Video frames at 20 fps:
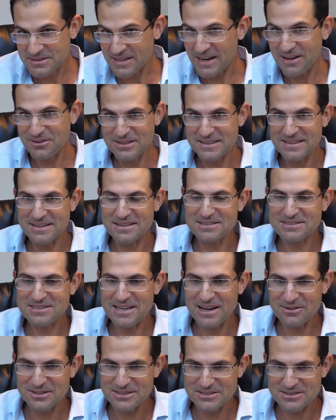Well,
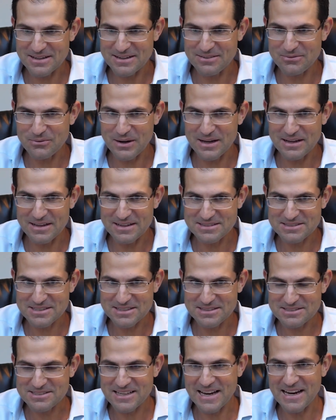it's
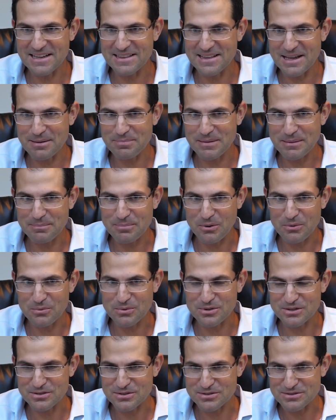insane that people
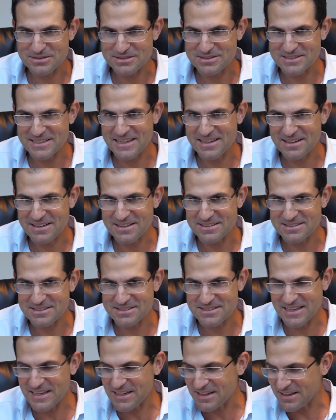will seek
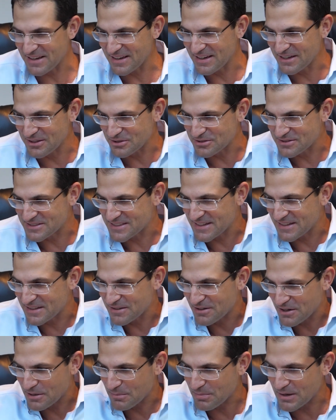yield sitting
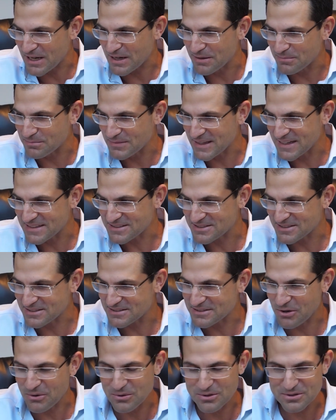on a bomb. That's a
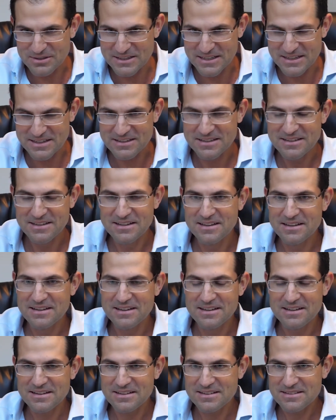totally
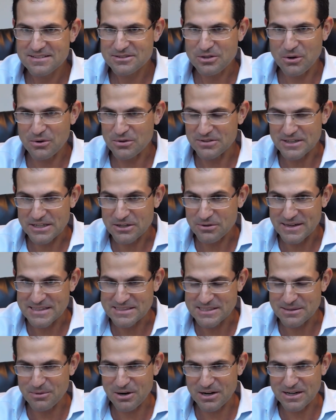
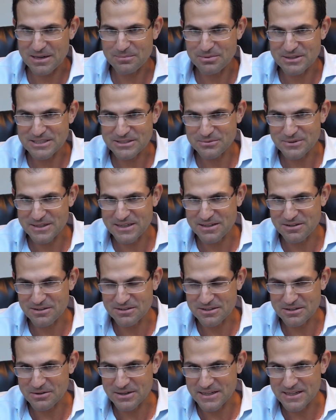crazy marketplace. We can all
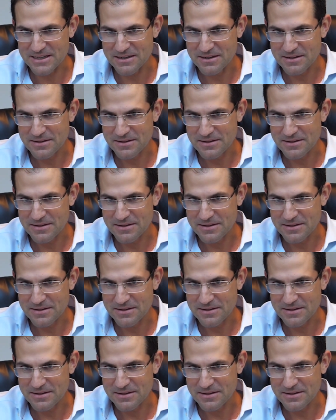agree.